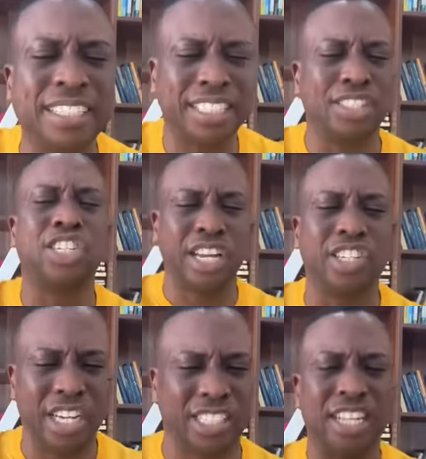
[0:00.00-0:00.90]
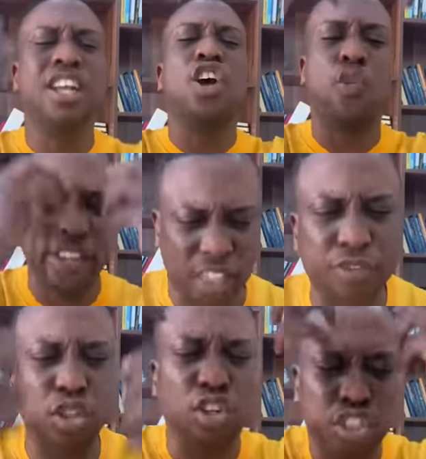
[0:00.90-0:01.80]
man's intelligence.
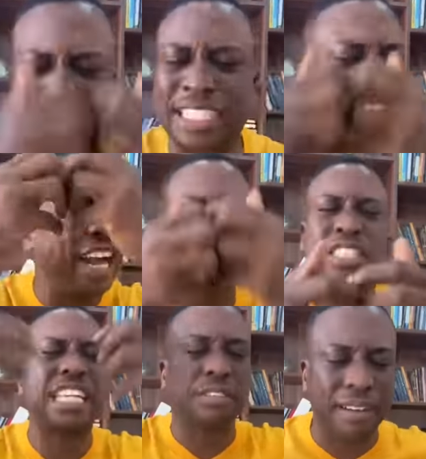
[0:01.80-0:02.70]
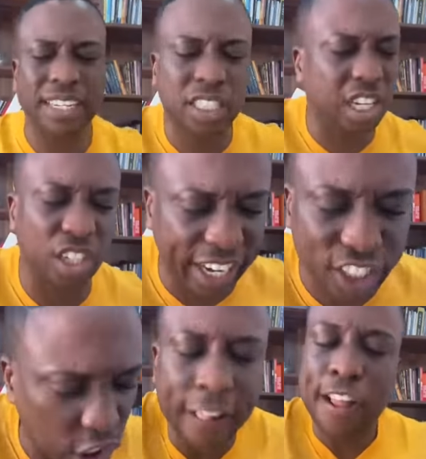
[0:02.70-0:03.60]
Receive solution that is outside man's
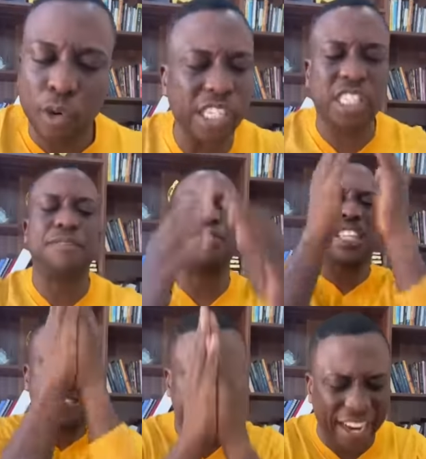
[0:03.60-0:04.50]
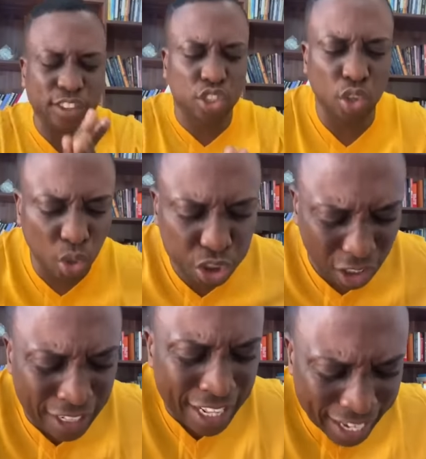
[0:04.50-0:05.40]
connection. Receive divine
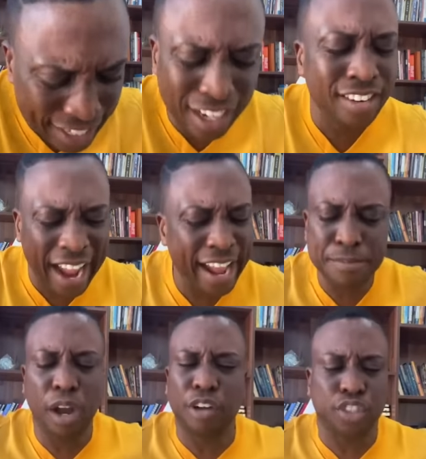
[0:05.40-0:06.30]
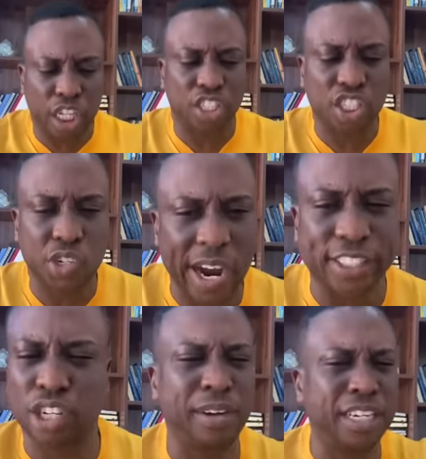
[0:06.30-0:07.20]
solution in the name of Jesus
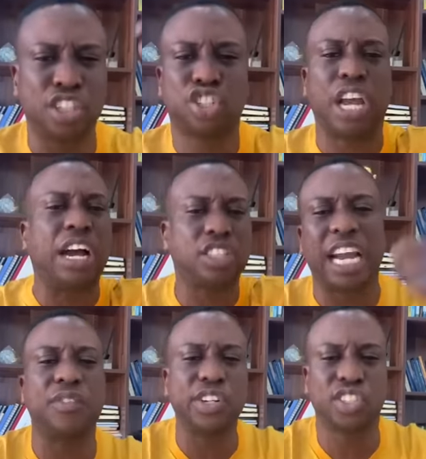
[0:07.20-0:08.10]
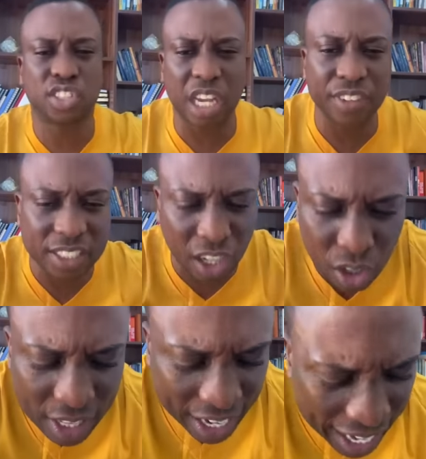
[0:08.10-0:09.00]
Christ. Somebody shout, I receive it.
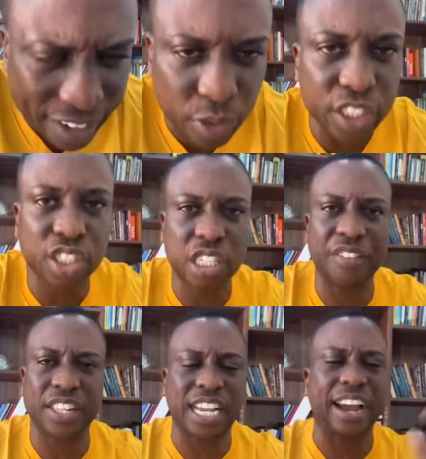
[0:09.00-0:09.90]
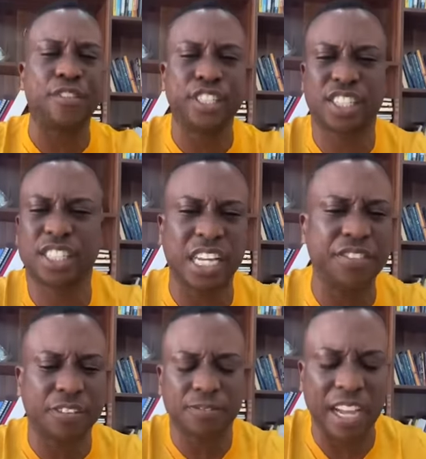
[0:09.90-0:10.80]
Oh, I receive it. I
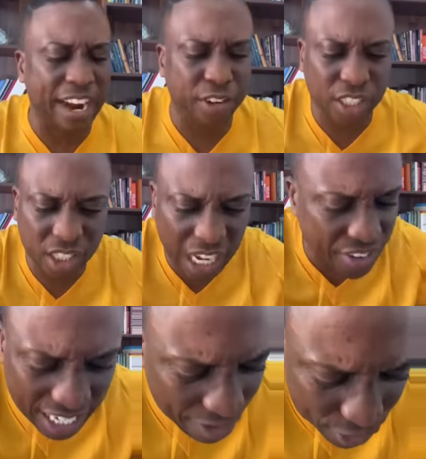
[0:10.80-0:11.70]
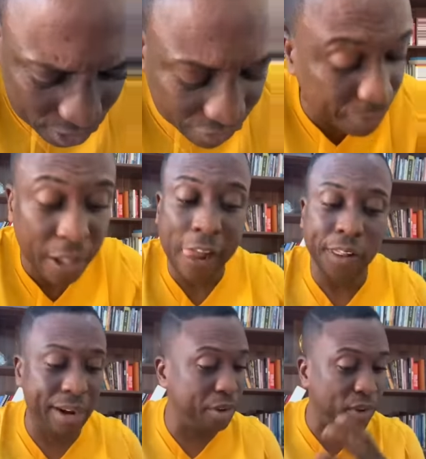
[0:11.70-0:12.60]
receive it. I receive it. I receive it.
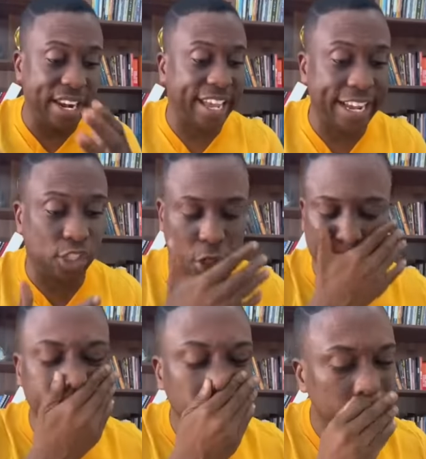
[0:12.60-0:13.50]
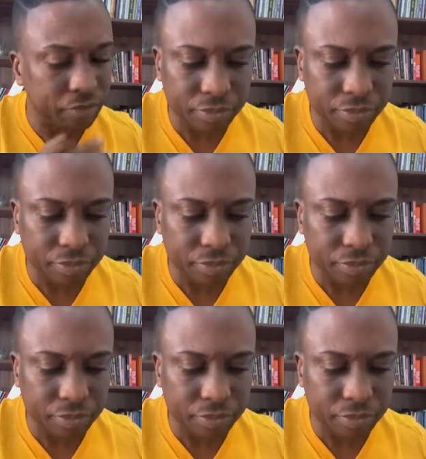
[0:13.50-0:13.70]
Let me read it again to you.